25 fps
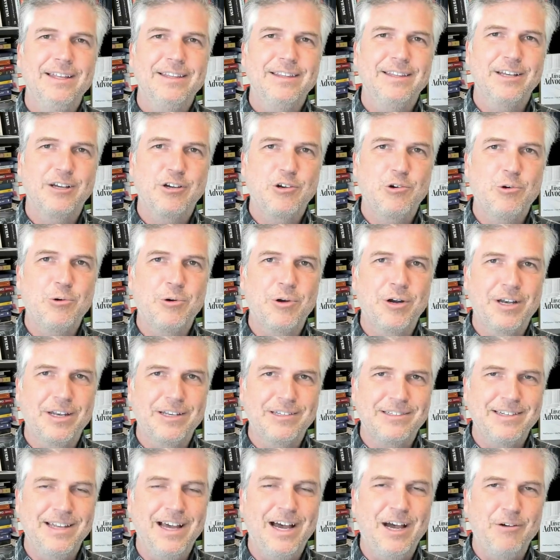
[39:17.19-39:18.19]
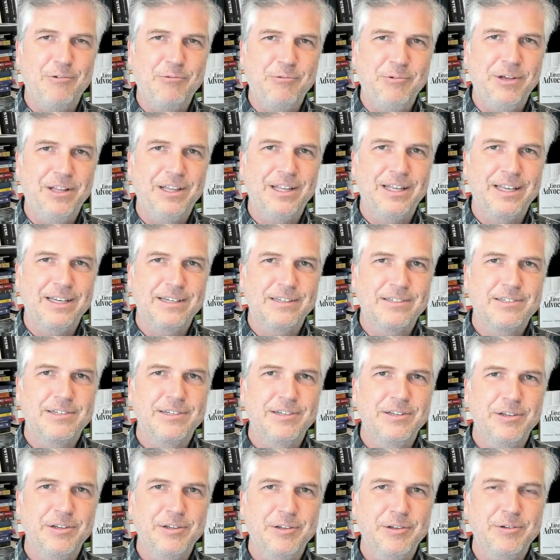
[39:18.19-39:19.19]
the court is not willing
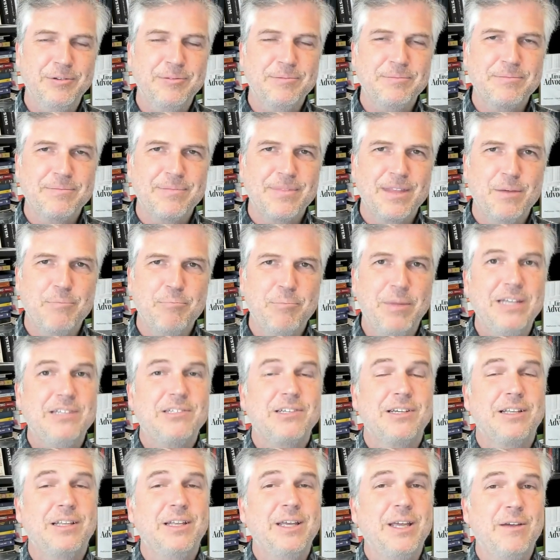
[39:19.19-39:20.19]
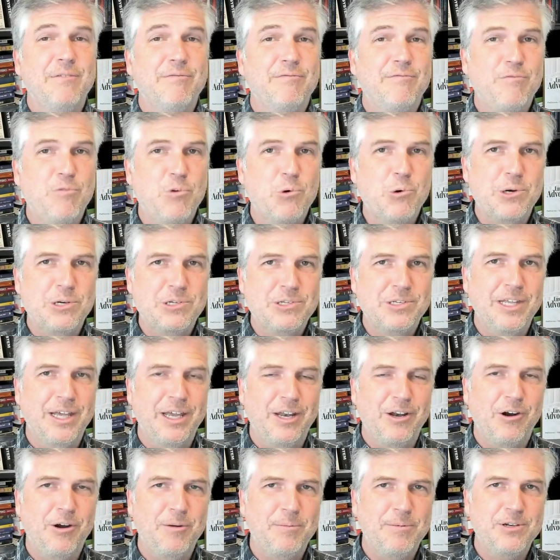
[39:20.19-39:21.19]
to basically enforce
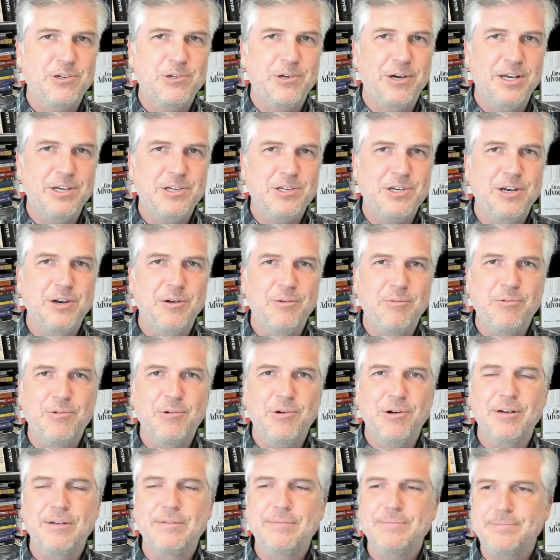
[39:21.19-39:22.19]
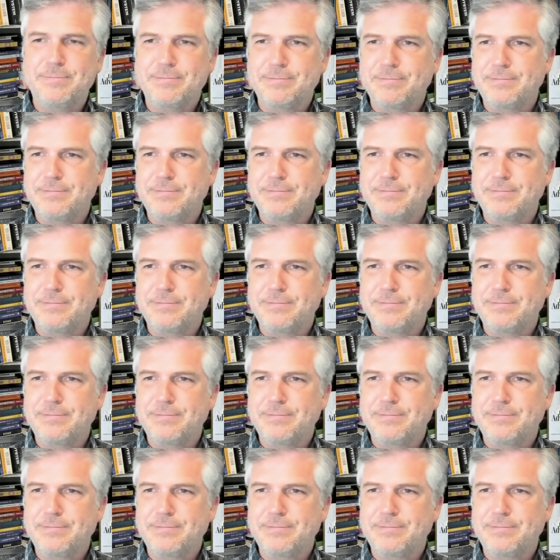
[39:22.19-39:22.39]
that arbitration award.